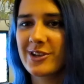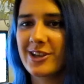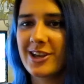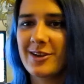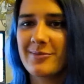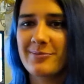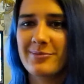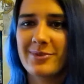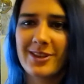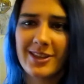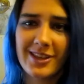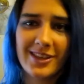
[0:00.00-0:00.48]

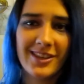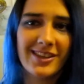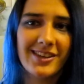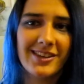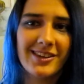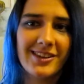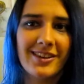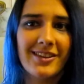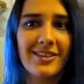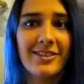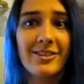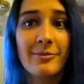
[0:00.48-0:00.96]
up
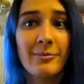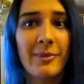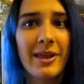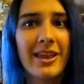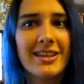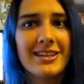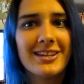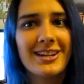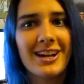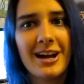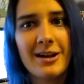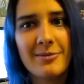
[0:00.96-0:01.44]
in the
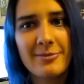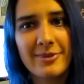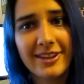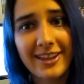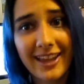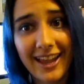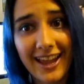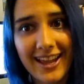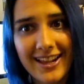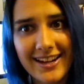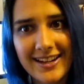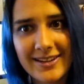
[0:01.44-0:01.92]
main comic
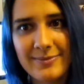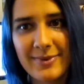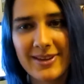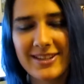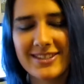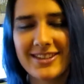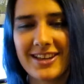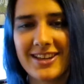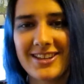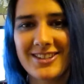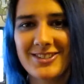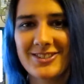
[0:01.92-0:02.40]
and in my
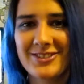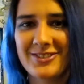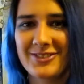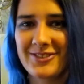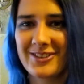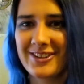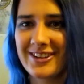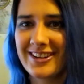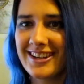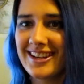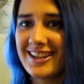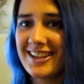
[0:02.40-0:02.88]
side
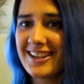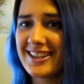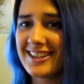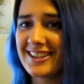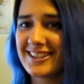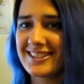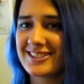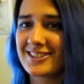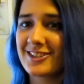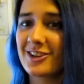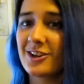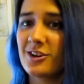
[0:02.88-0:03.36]
story,
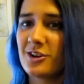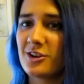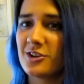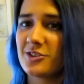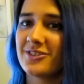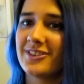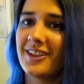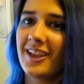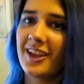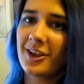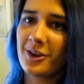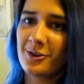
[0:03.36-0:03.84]
is called
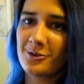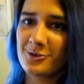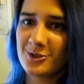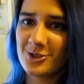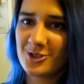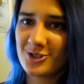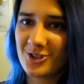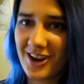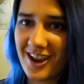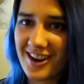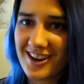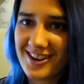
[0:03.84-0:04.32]
Neko
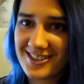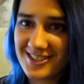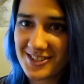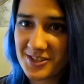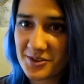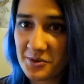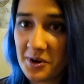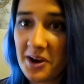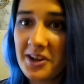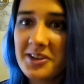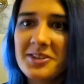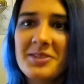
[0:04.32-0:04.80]
Stratus
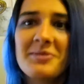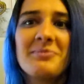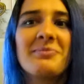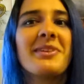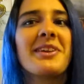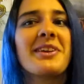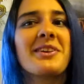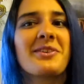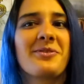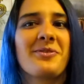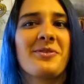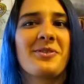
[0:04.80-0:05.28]
Quantum
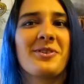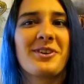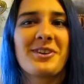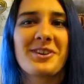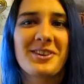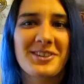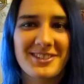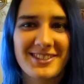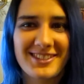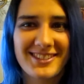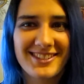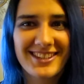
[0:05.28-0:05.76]
Link
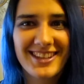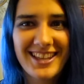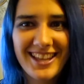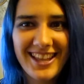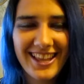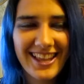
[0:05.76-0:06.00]
Force.